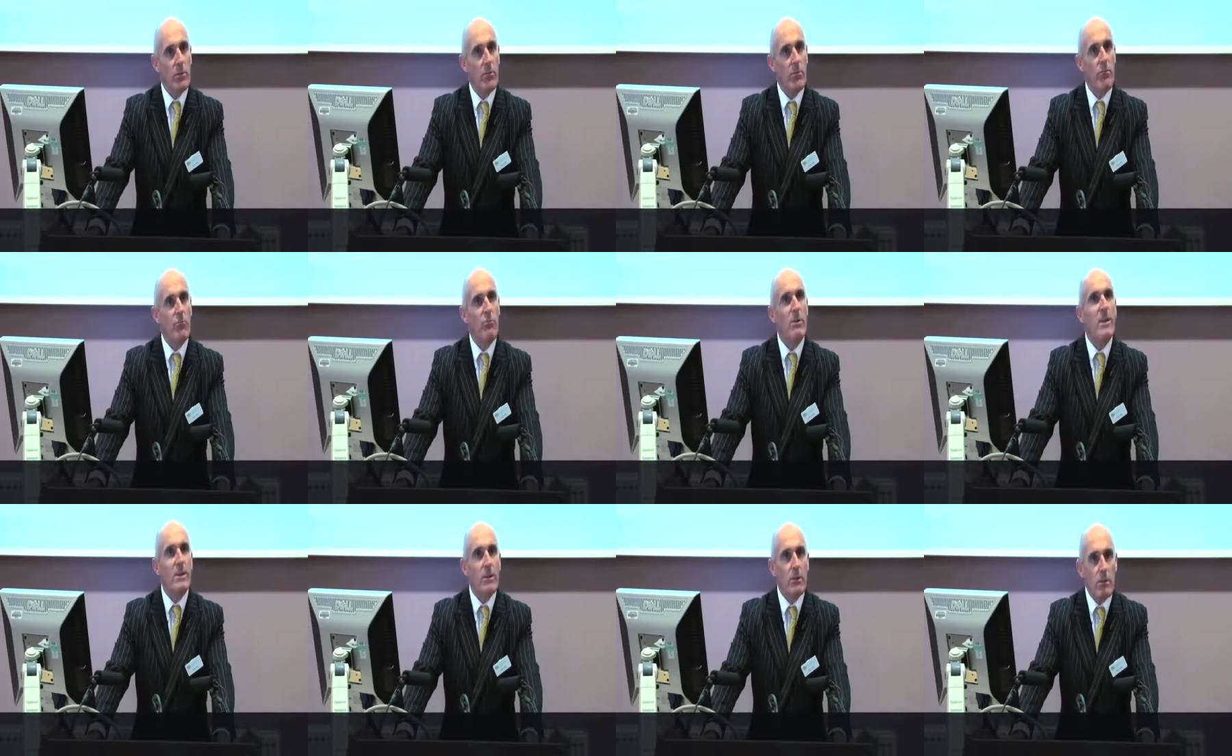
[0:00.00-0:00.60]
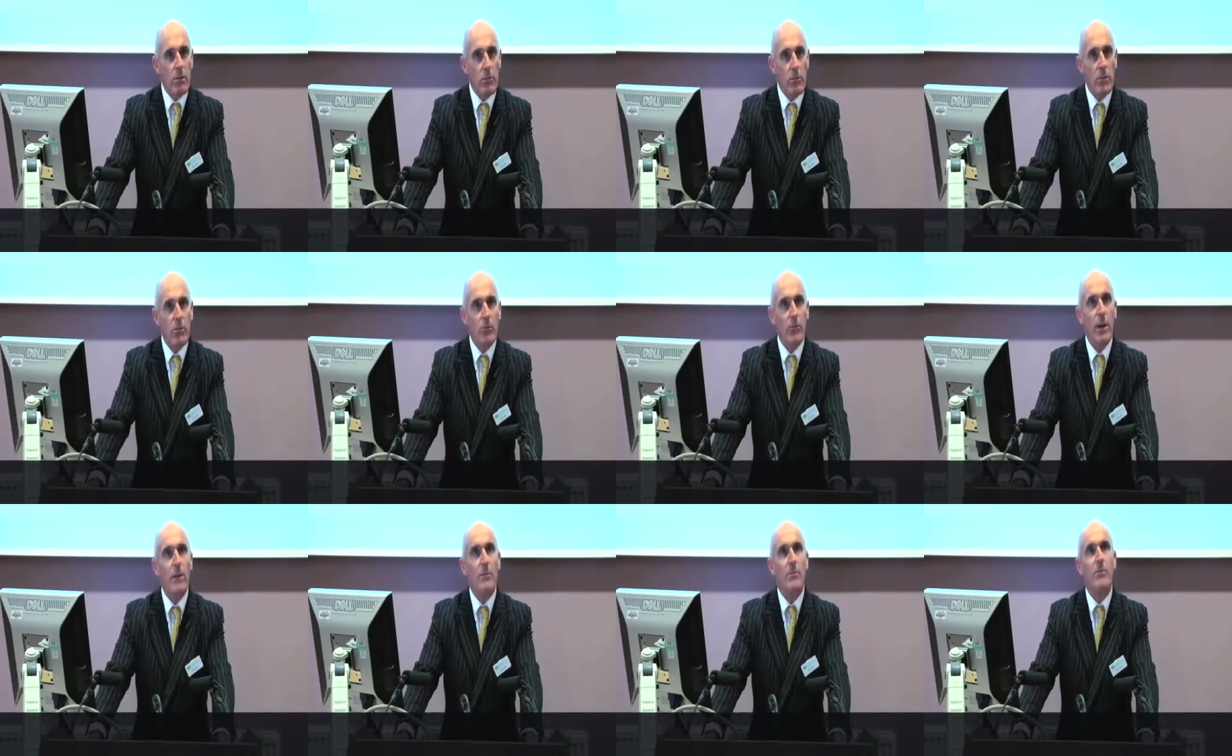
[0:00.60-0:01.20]
riddled with
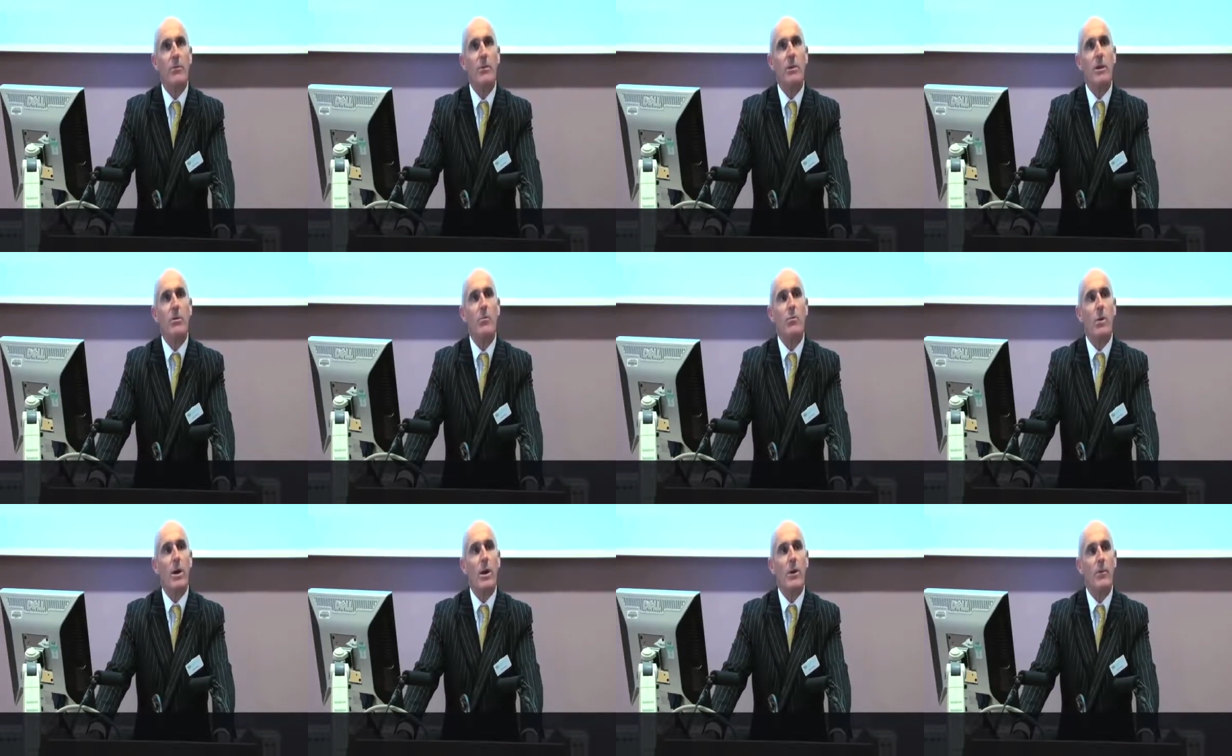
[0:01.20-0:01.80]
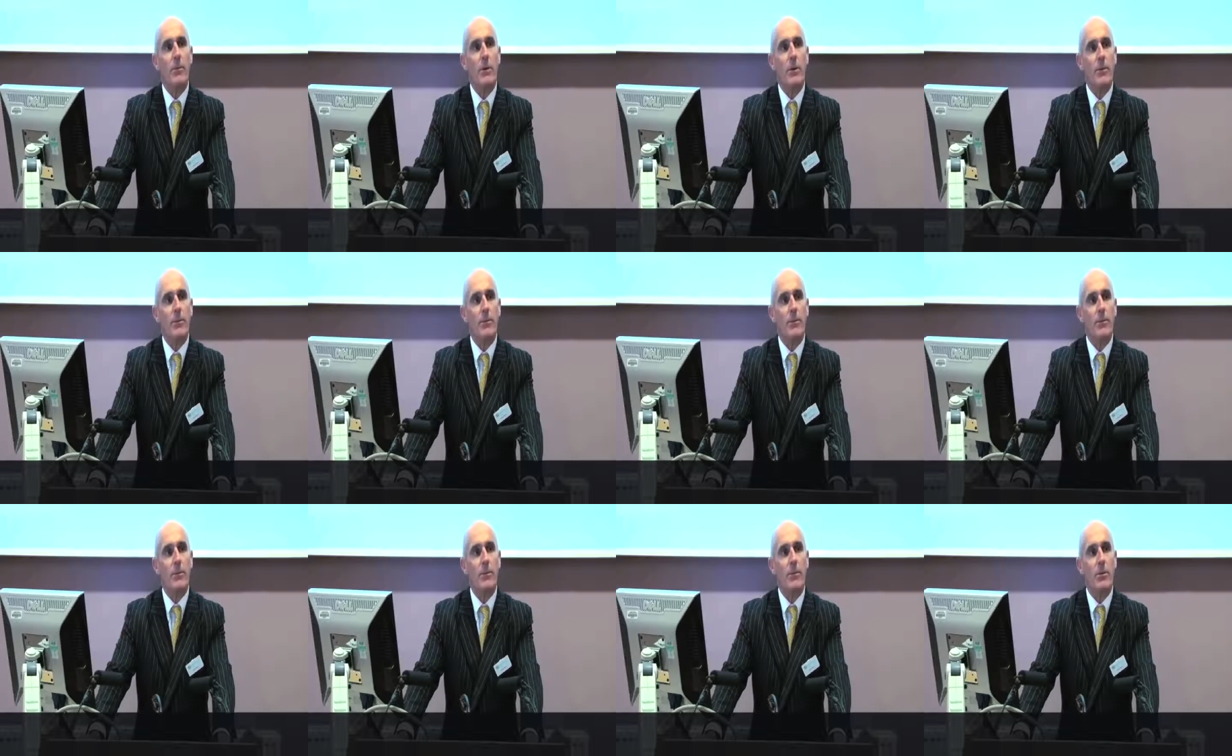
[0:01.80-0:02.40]
traps for the unwary.
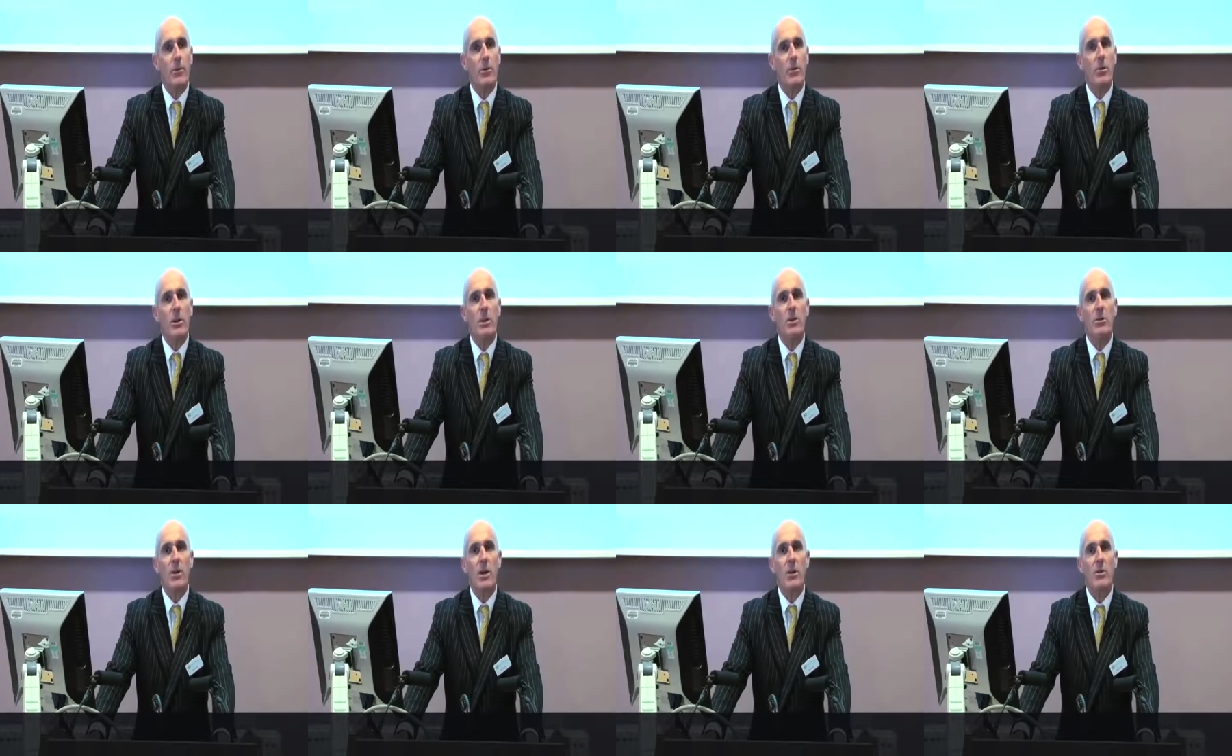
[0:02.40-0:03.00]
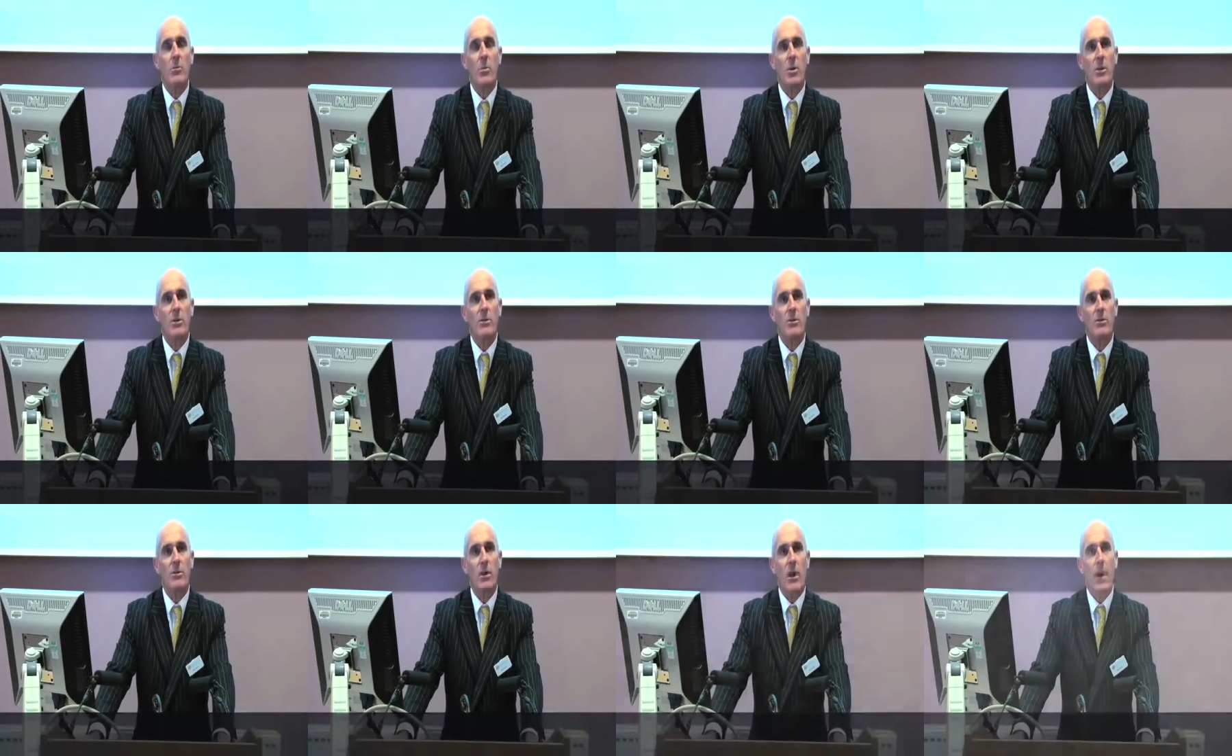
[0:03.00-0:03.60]
So let's take them one
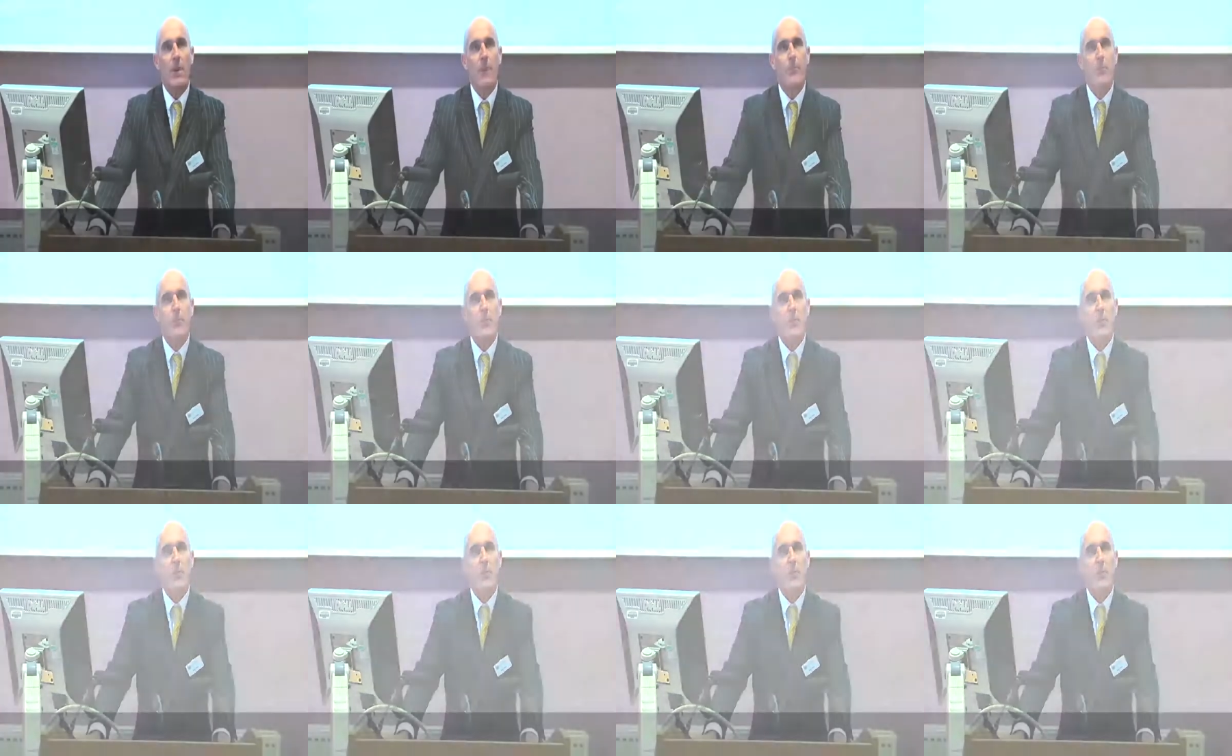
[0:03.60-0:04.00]
at a time.